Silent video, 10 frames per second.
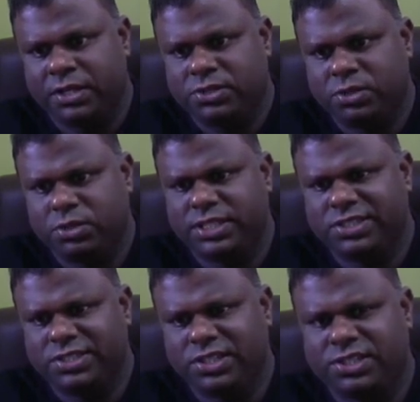So
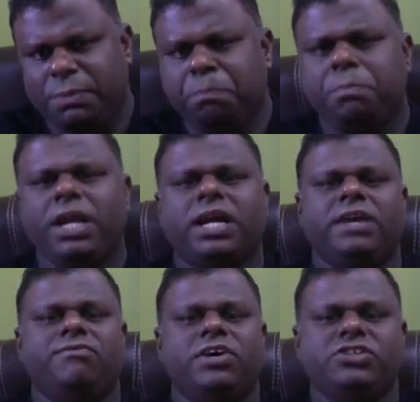this is a simple
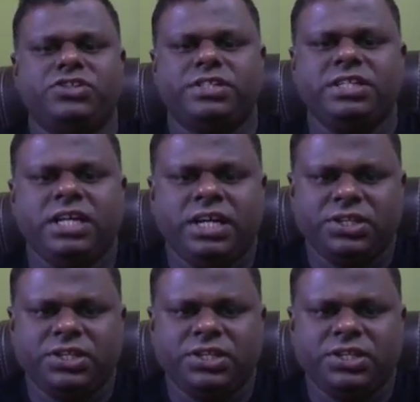conversion.